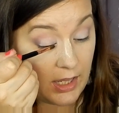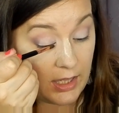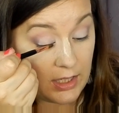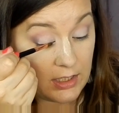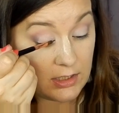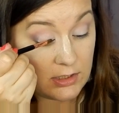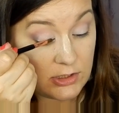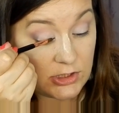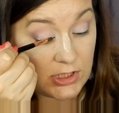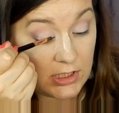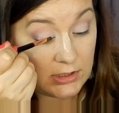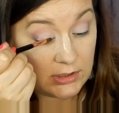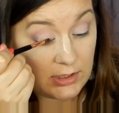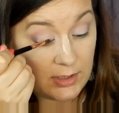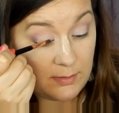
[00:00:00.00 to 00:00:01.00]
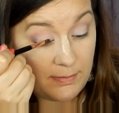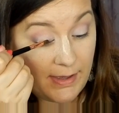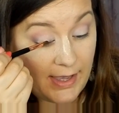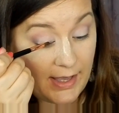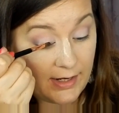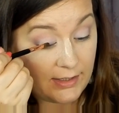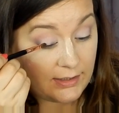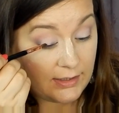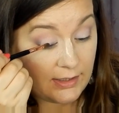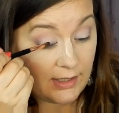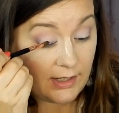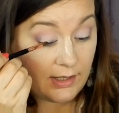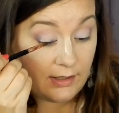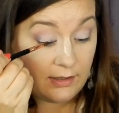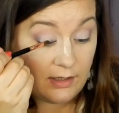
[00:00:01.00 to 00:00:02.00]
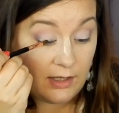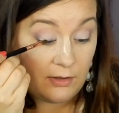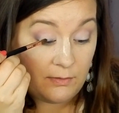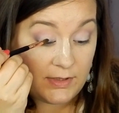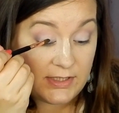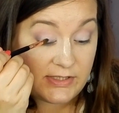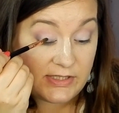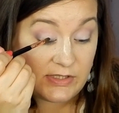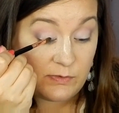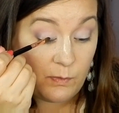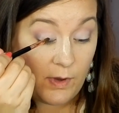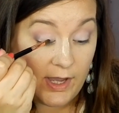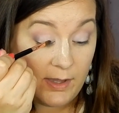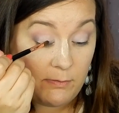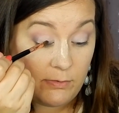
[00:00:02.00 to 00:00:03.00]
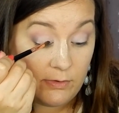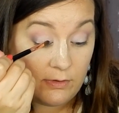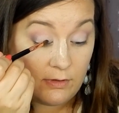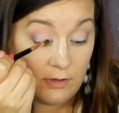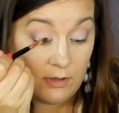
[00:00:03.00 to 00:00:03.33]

and gently patting it on. I don't want to swipe,